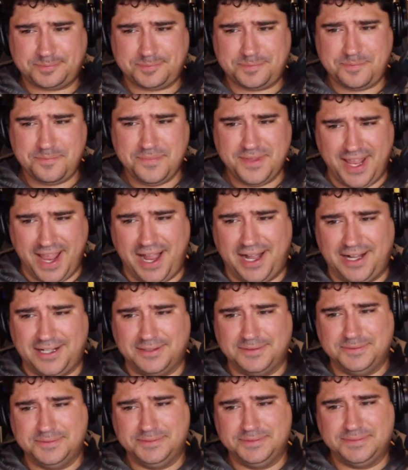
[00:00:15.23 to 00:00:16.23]
Yeah.
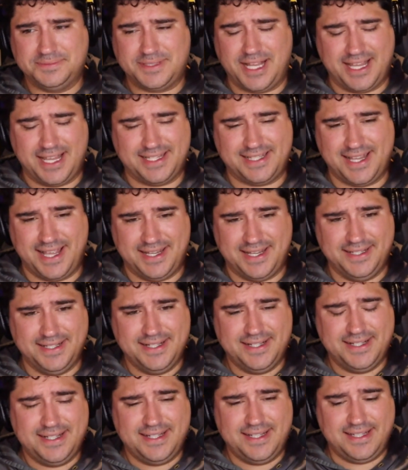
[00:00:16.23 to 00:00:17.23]
I said,
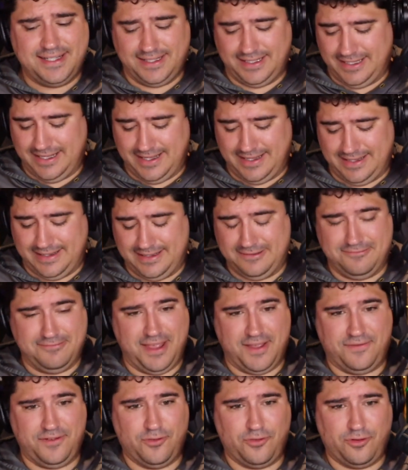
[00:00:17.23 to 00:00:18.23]

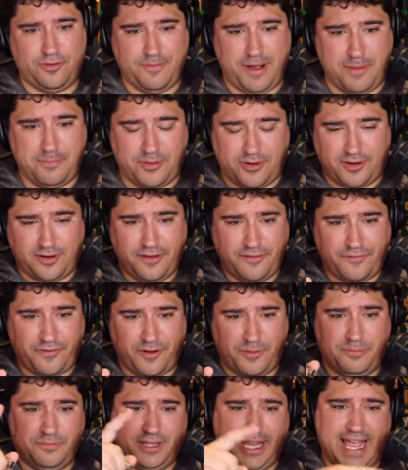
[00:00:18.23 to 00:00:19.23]
if you remember
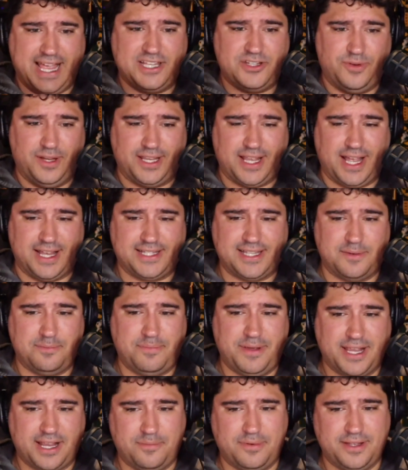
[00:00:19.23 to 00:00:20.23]
from last week, I said
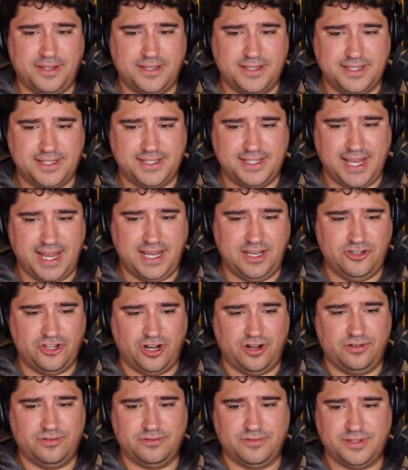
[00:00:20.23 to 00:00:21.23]
pick up Zay
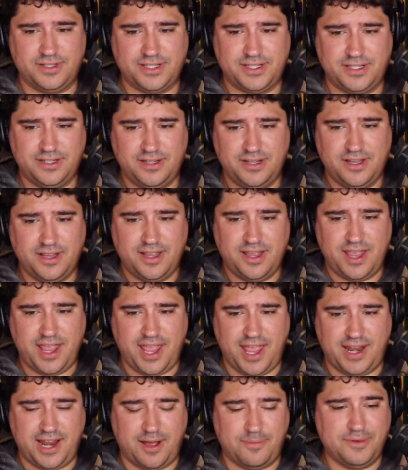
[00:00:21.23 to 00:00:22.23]
Jones.
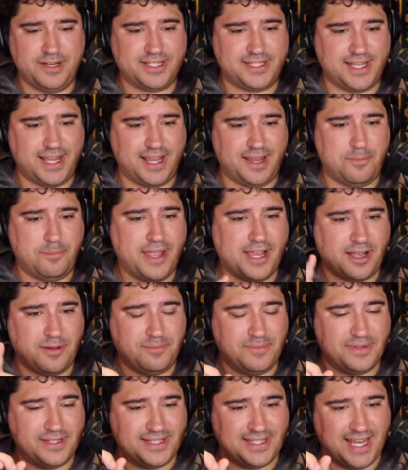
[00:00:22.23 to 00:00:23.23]
And I'm going to say pick
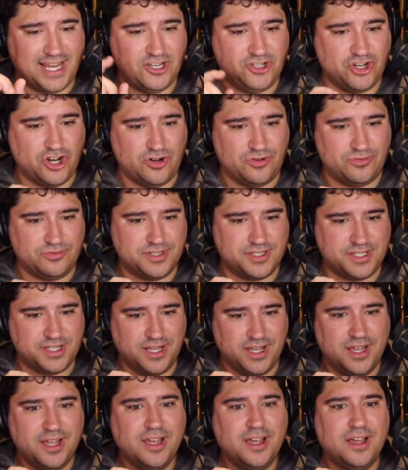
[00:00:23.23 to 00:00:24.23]
up Zay Jones
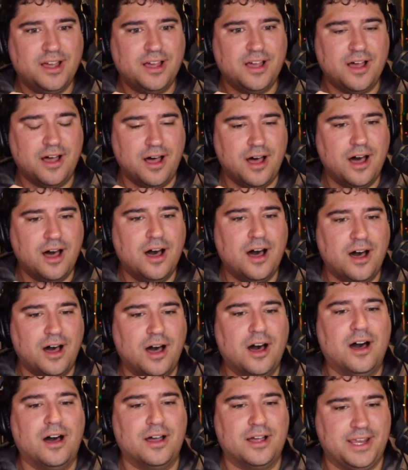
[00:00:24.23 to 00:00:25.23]

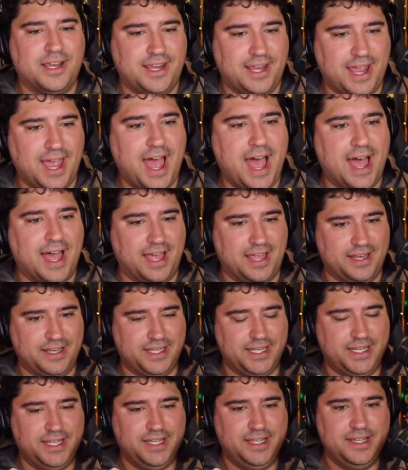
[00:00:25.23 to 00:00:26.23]

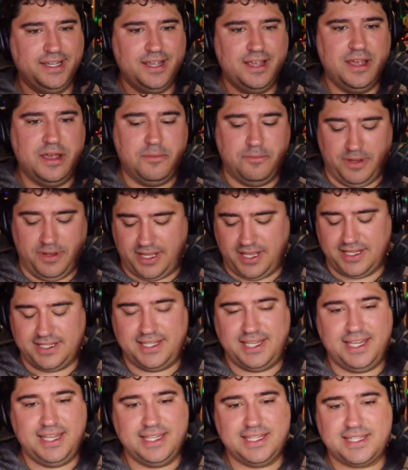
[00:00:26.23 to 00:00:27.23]
again because
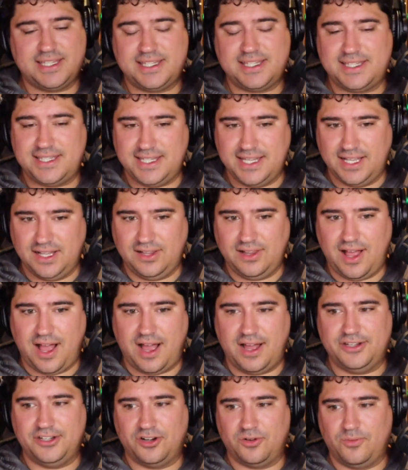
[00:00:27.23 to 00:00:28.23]
he's still
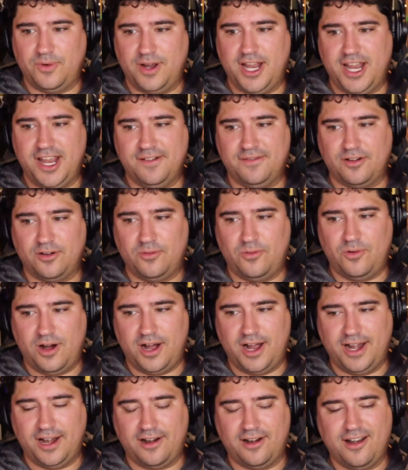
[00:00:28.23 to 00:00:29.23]
on your waiver
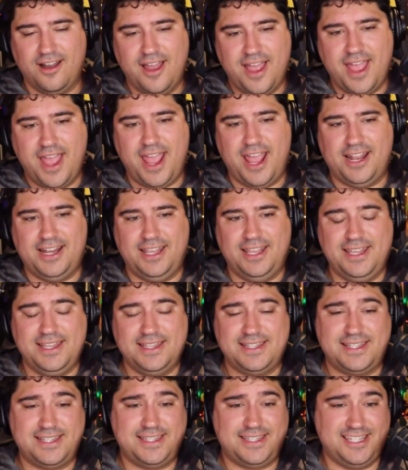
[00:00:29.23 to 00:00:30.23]
wire and he's
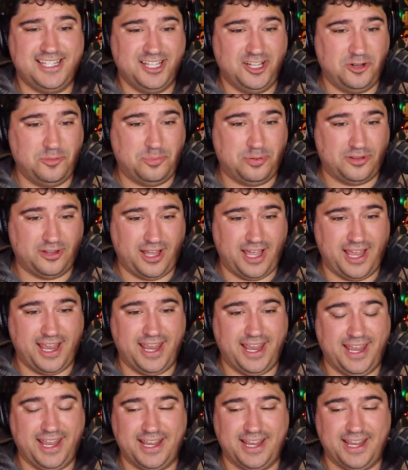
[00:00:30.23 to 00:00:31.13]
still playing